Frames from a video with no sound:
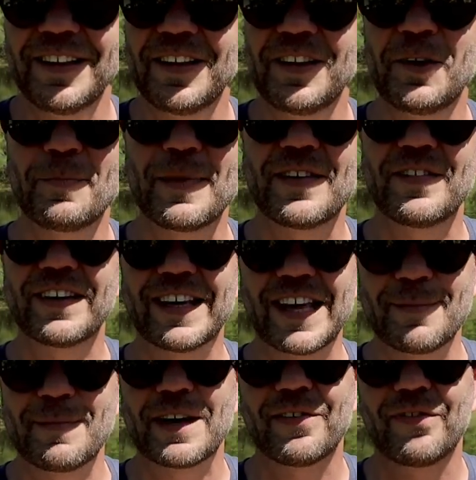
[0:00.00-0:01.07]
a little bit of a
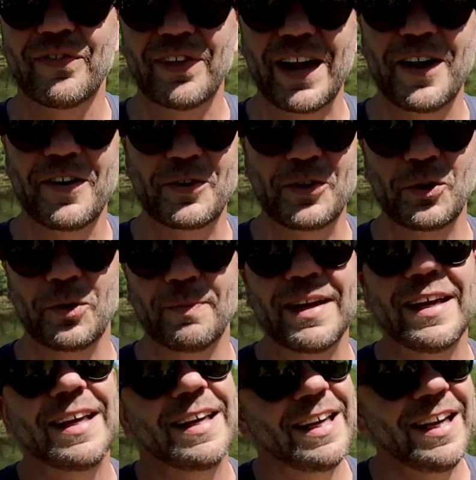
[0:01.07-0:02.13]
gimmick flair to them,
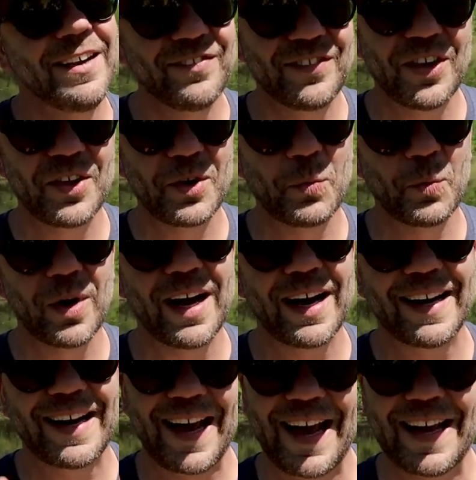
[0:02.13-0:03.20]
even though they were
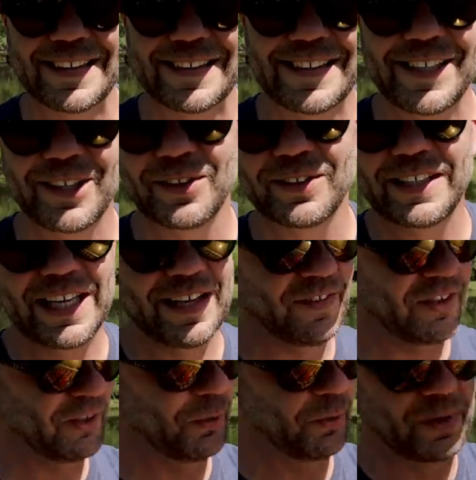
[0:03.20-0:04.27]
not as seen on
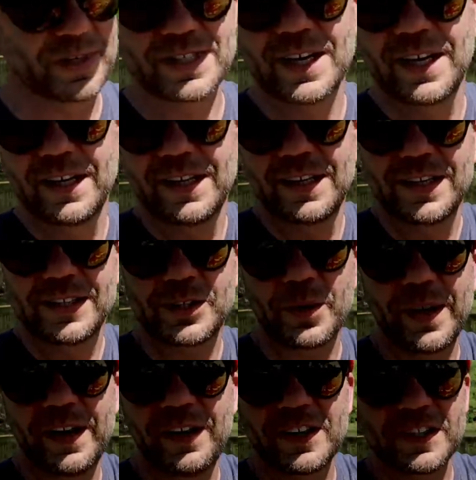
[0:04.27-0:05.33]
TV lures.
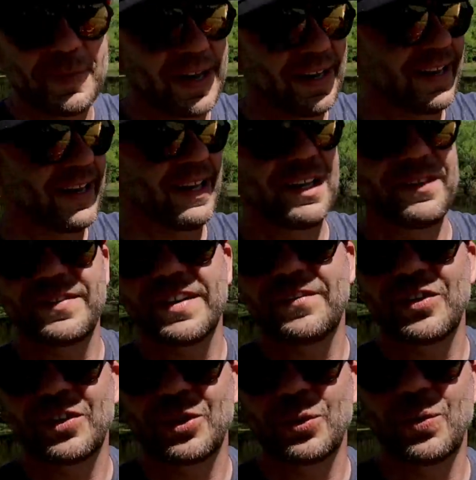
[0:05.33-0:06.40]
So here's my kit of different